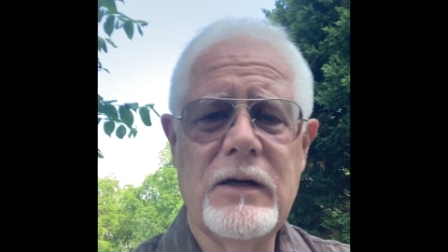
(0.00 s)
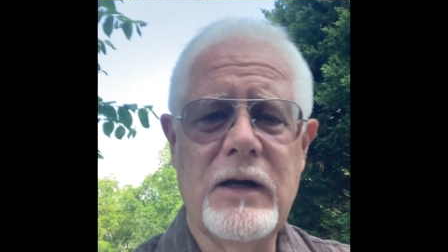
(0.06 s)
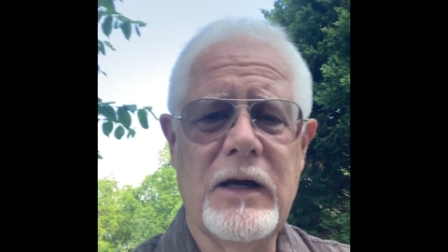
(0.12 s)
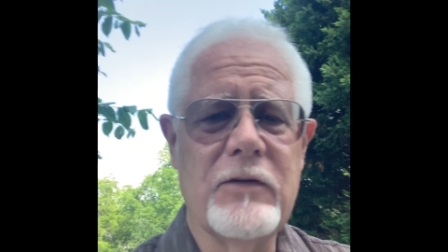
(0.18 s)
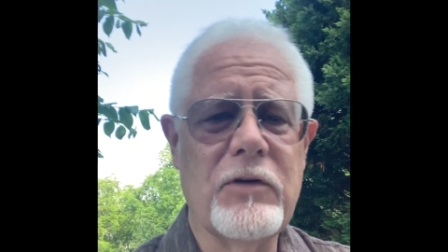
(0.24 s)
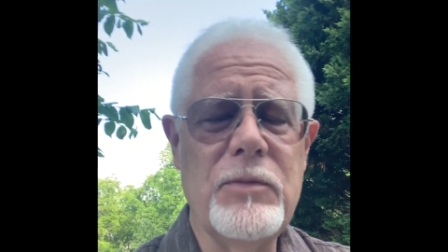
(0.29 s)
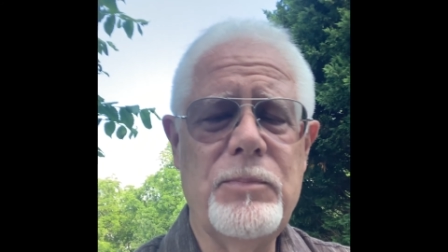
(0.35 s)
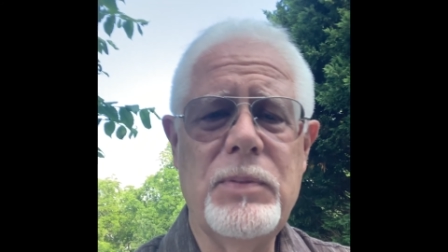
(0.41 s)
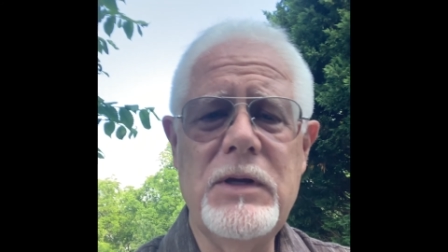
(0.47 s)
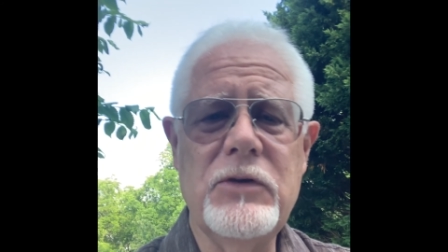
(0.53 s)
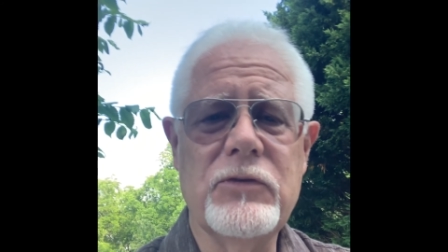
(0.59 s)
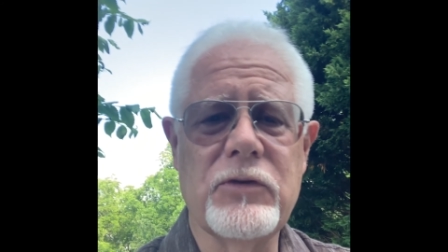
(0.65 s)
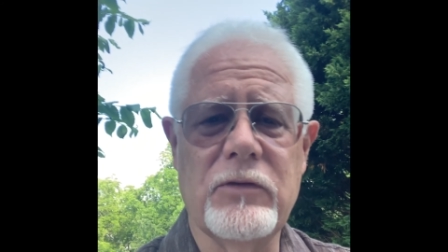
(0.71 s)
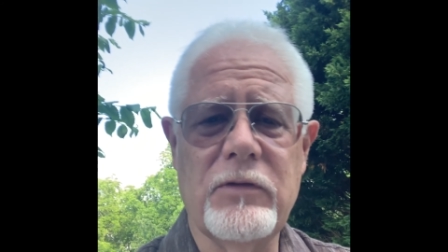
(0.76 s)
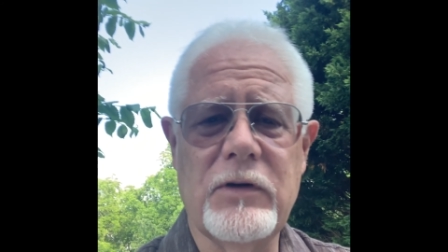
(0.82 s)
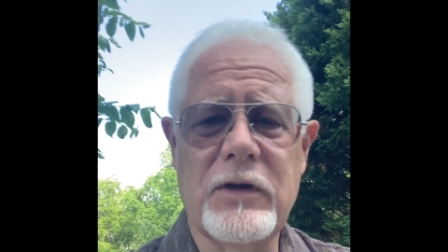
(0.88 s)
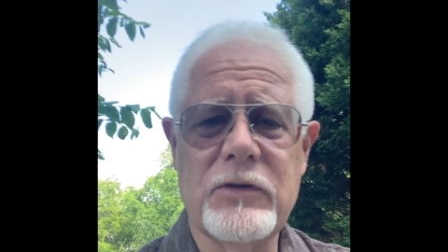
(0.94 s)
every piece
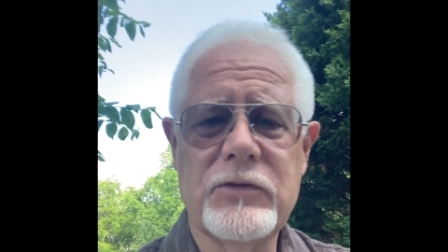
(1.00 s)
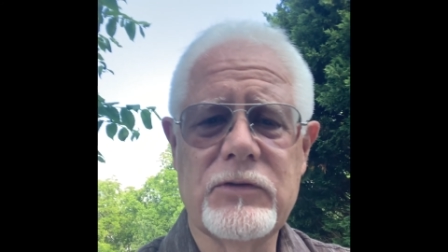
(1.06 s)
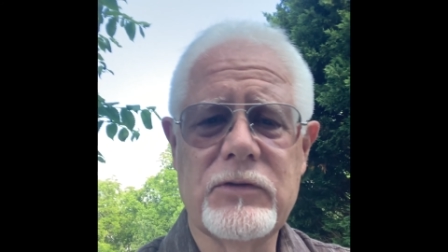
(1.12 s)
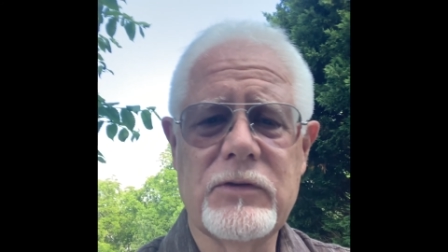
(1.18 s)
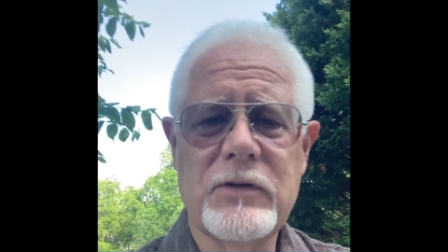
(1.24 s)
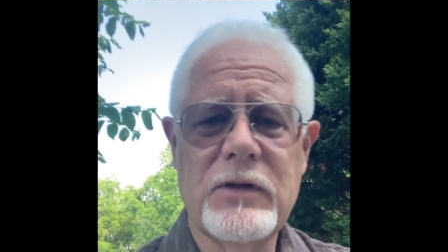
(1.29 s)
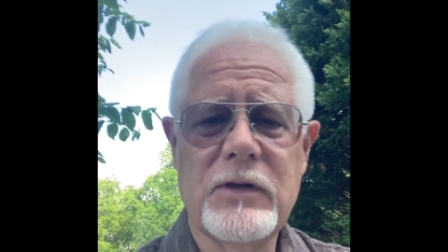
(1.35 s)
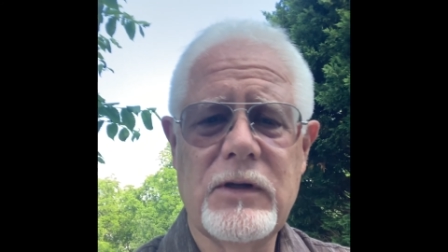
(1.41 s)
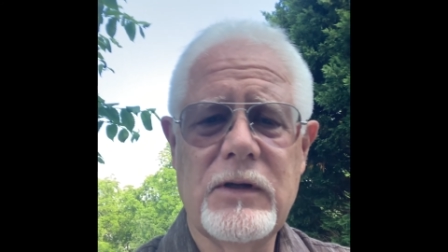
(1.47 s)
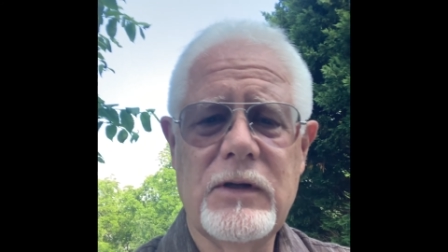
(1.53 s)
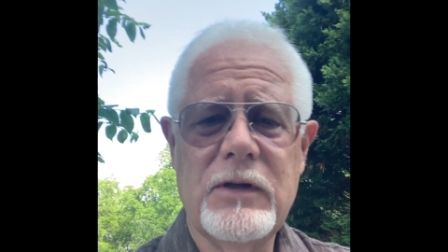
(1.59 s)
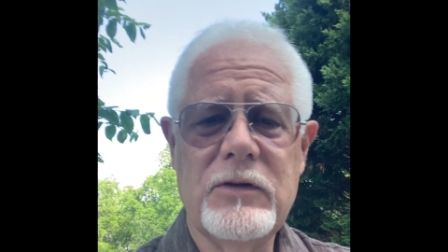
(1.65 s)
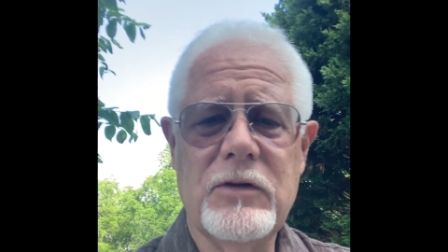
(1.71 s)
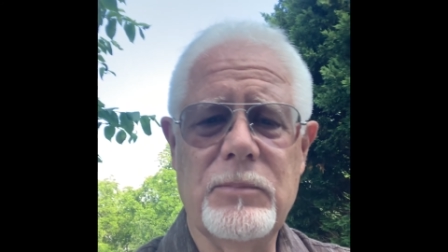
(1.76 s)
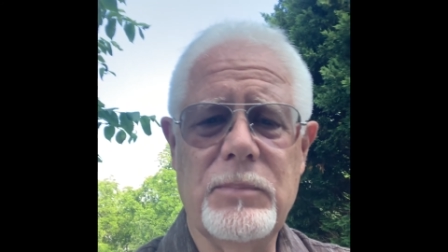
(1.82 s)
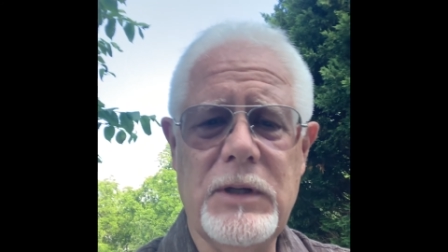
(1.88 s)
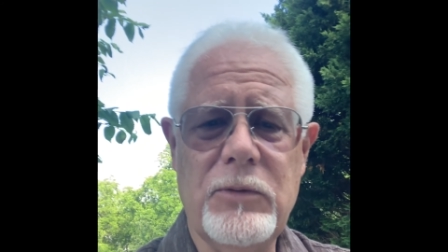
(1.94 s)
of us,
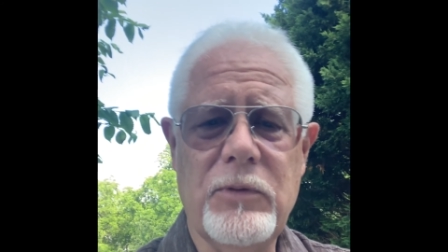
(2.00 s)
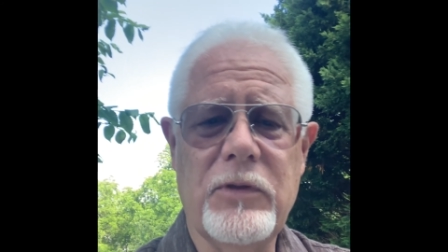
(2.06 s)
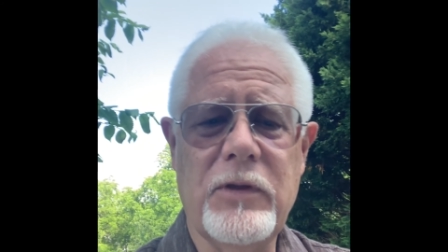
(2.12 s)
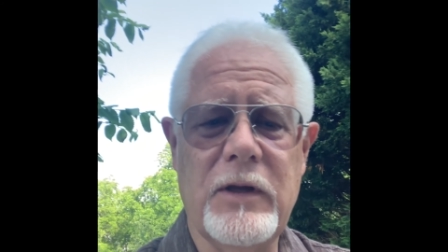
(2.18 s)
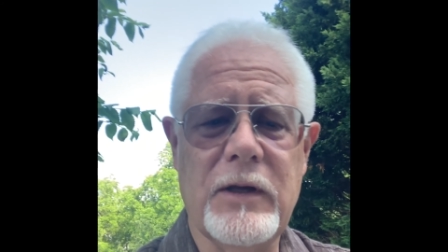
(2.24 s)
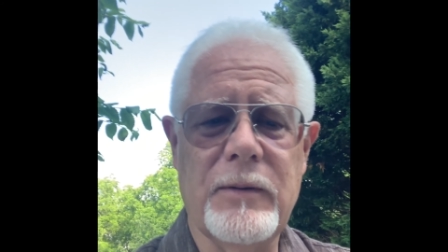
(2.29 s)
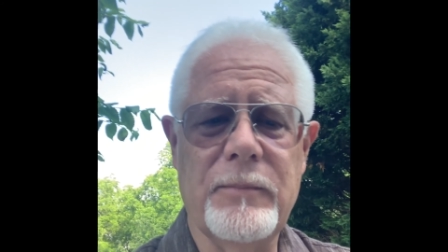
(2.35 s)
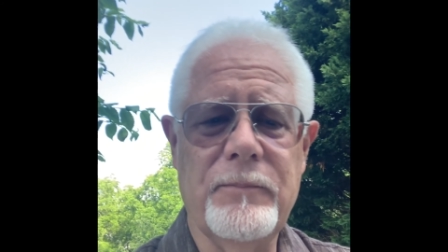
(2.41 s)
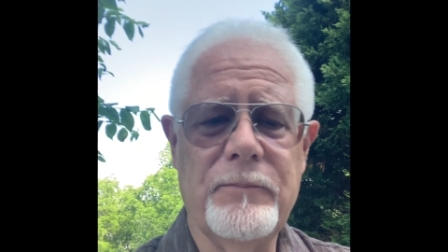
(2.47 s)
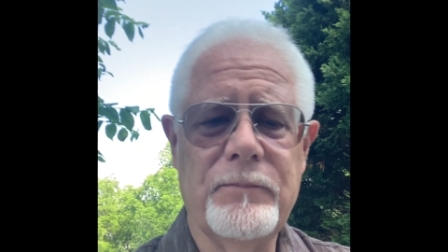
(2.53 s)
to be with him.